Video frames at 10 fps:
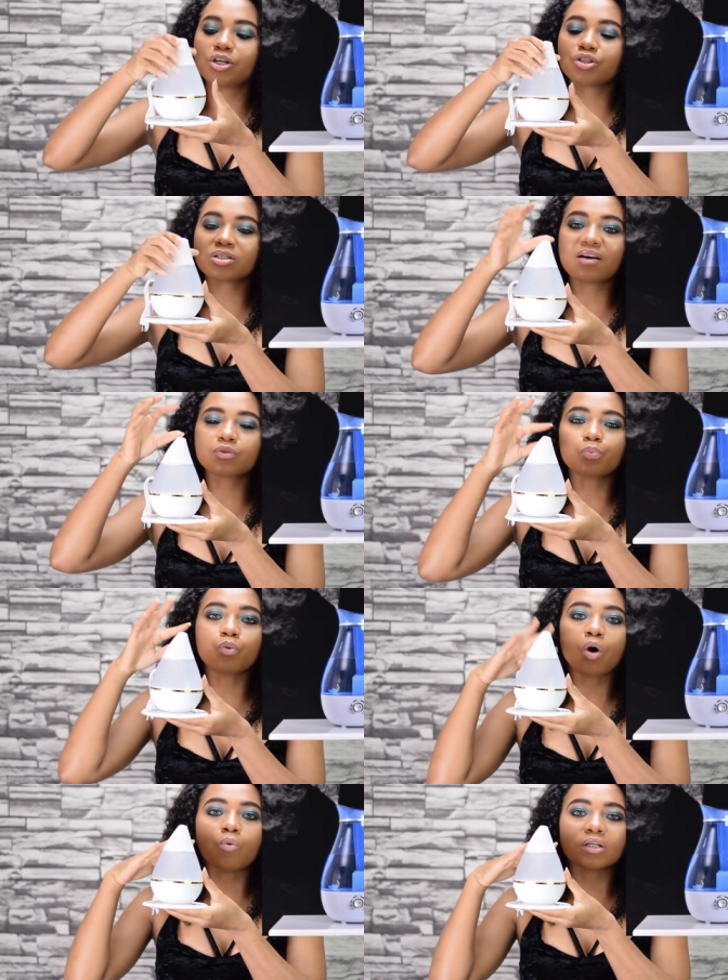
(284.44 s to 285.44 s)
You just have to
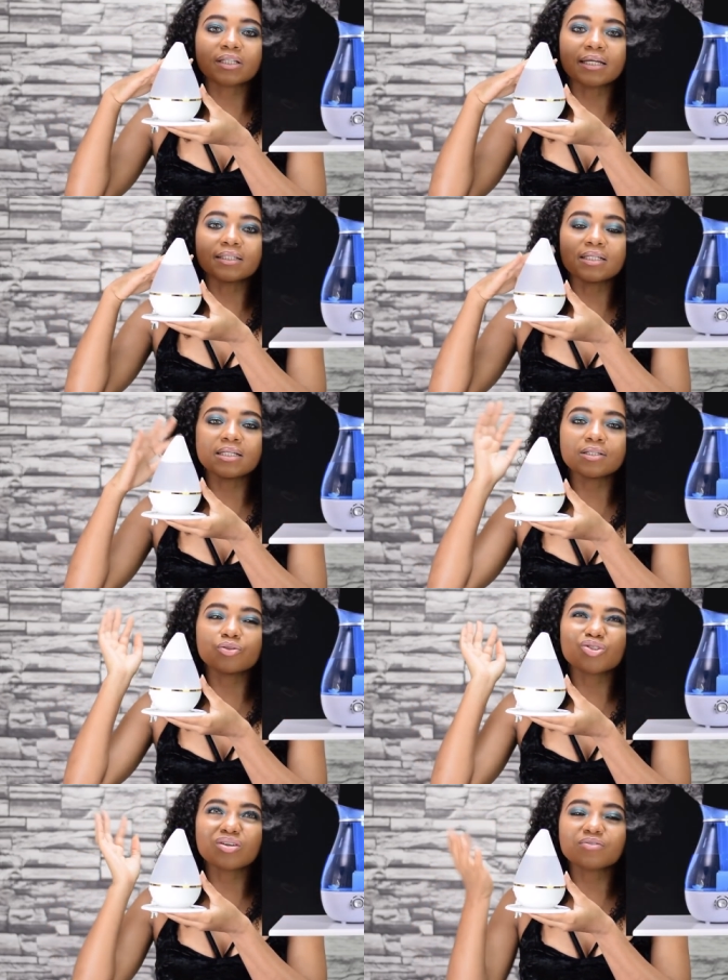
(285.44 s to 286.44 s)
pour what I need.
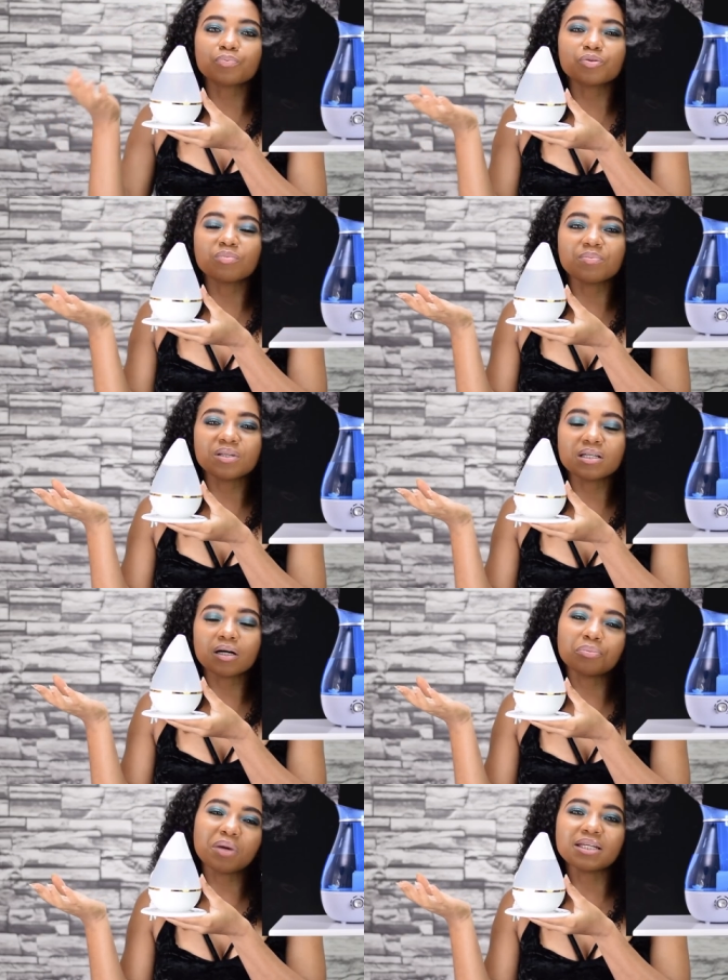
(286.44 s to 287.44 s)
You also have to put maybe
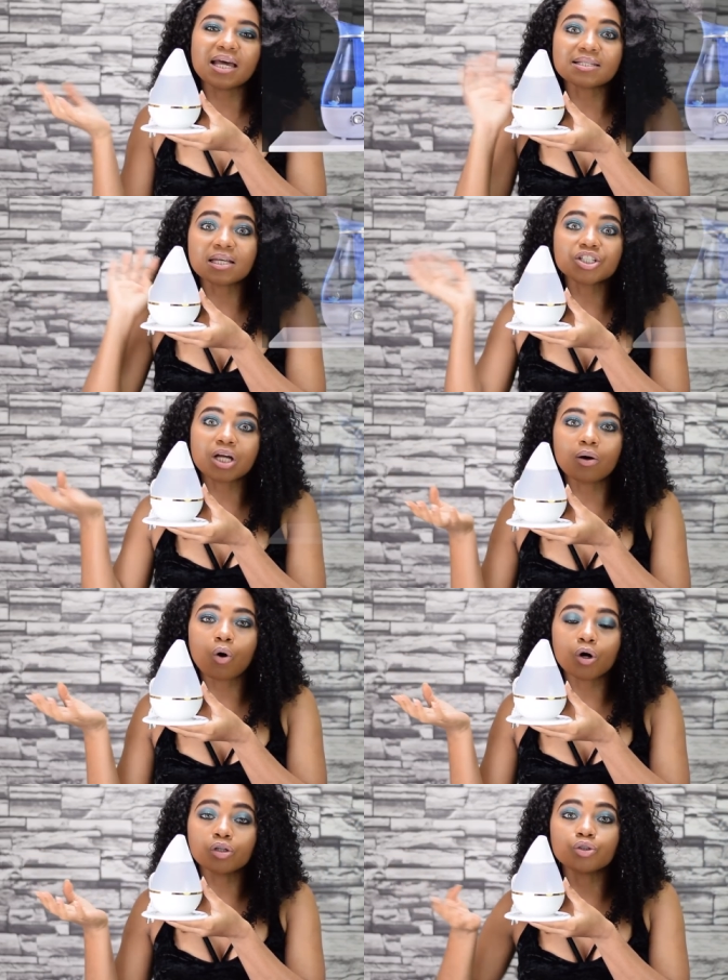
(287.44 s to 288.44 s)
um, any essential
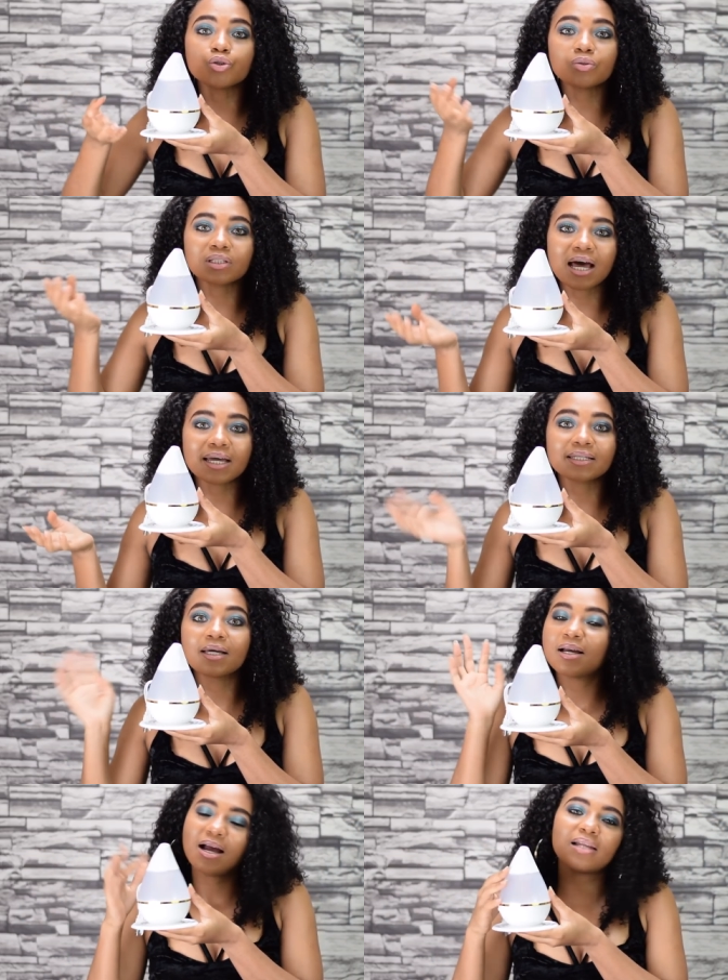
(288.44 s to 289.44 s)
oil you like.
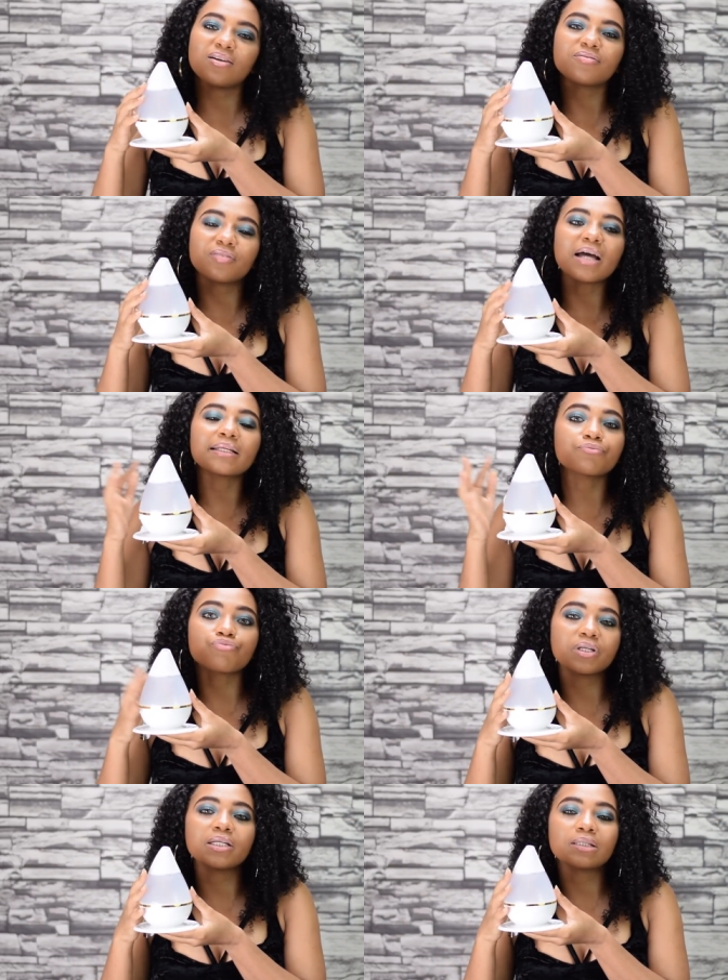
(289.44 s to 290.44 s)
I love, I
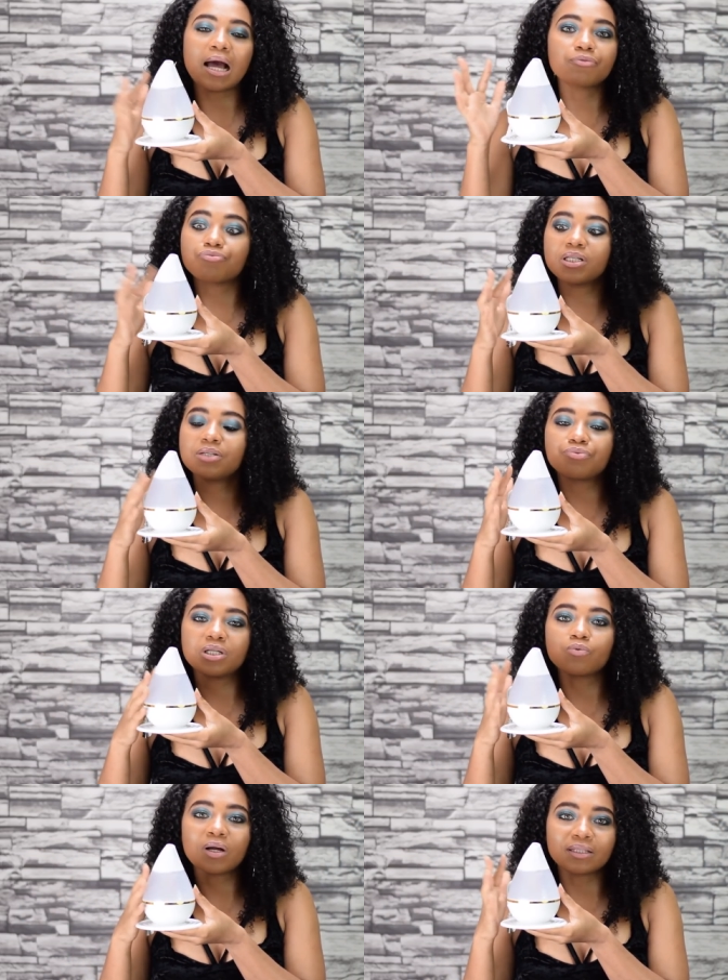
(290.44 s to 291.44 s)
really, I really,
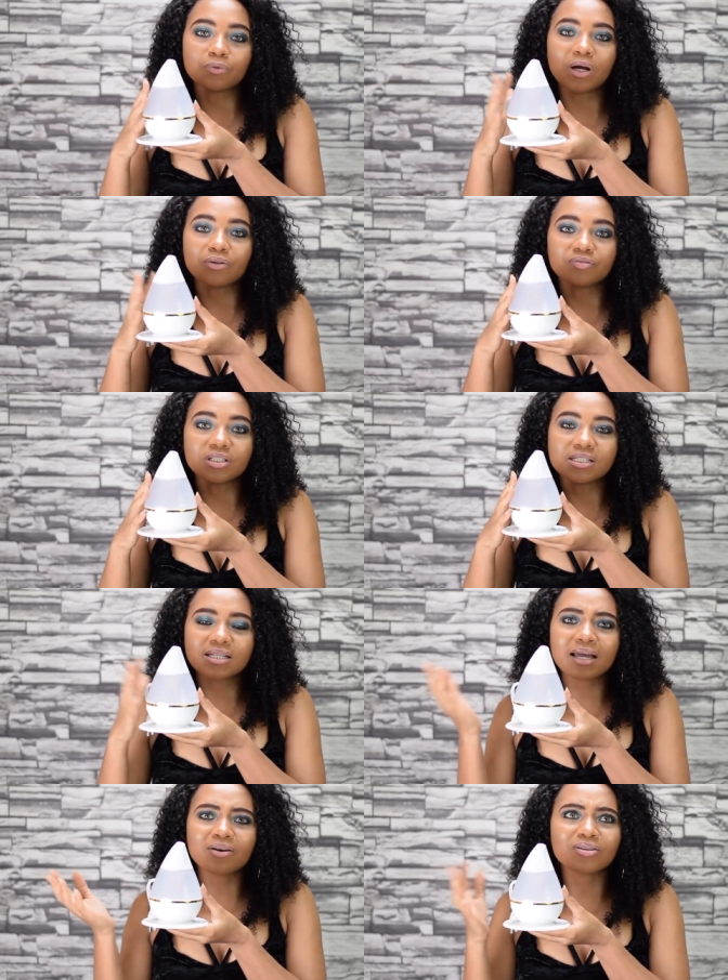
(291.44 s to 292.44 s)
really wanted one of these.
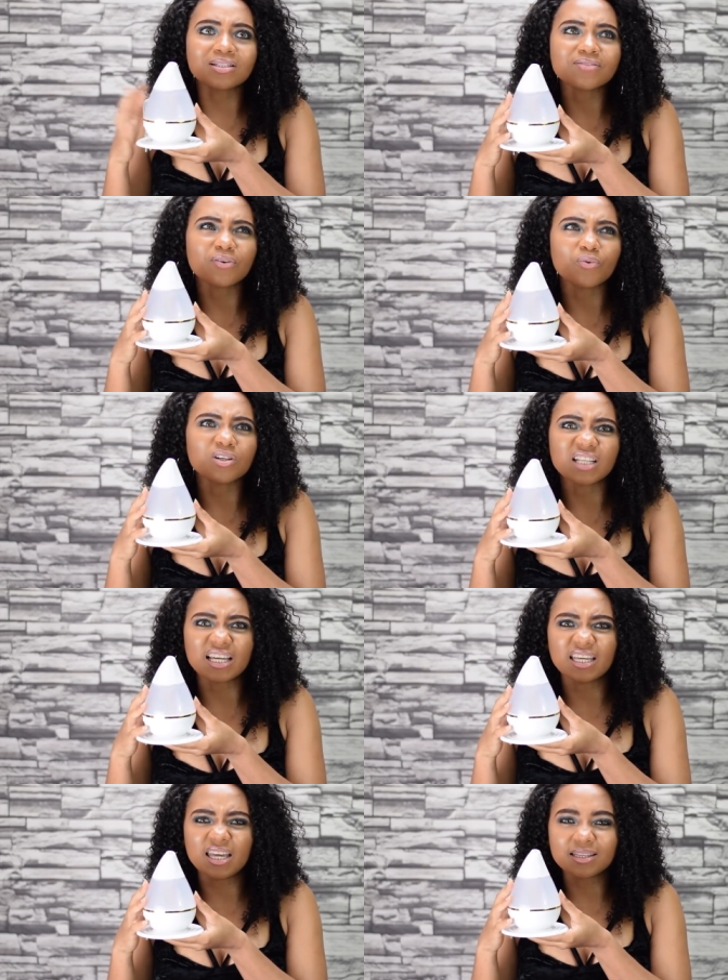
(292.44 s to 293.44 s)
I got this for what,
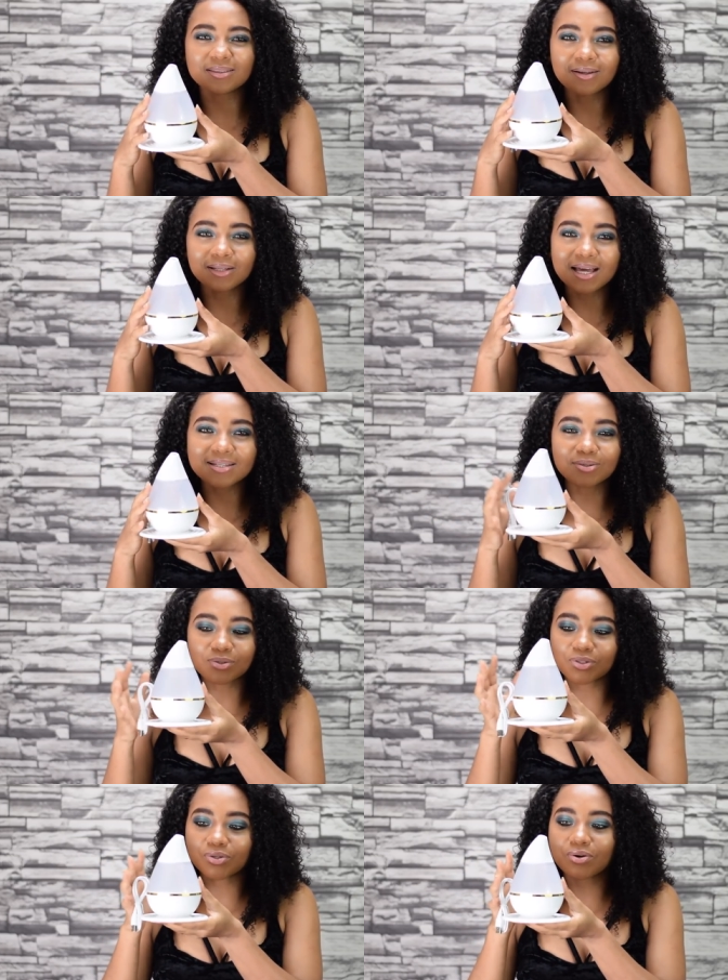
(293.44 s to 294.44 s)
like eight dollars or
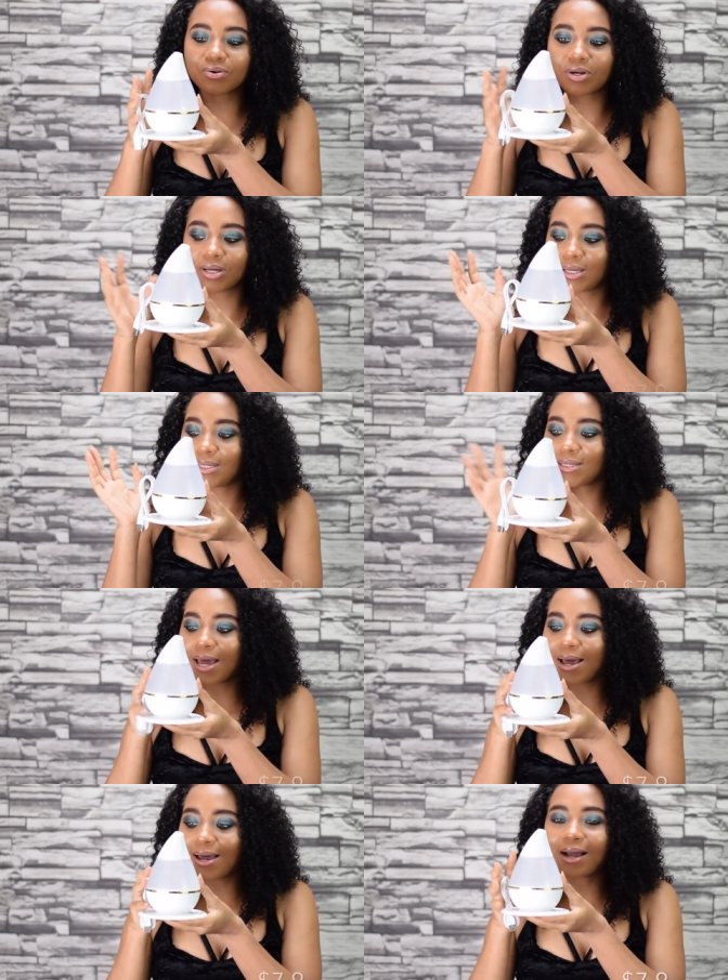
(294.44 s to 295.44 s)
so. Yeah,
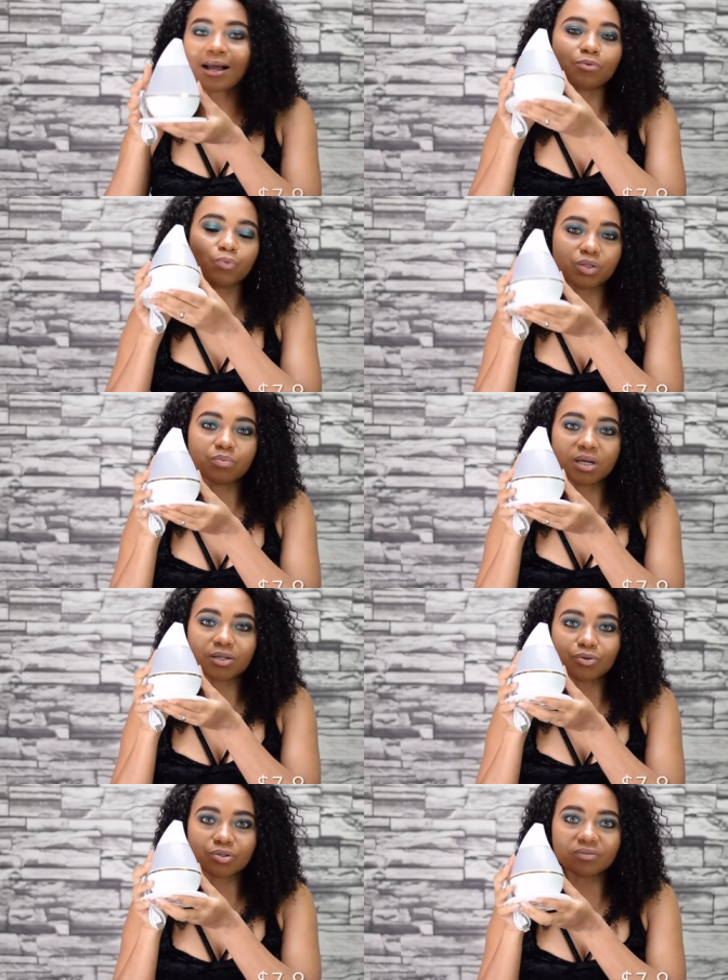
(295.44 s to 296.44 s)
I can't wait to
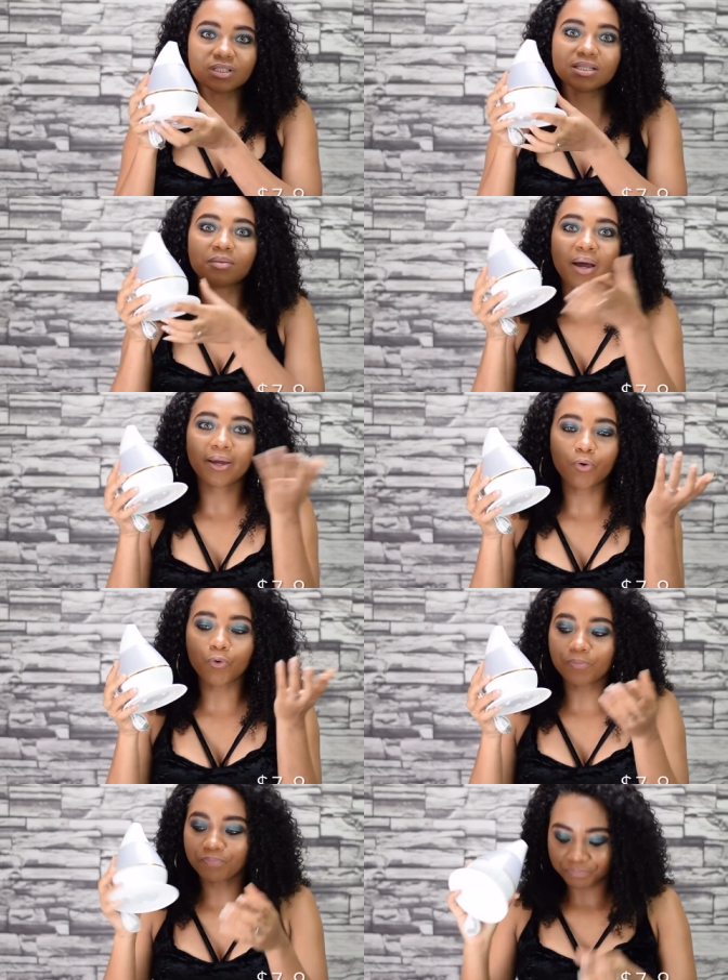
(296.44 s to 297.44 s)
make use of this in my home.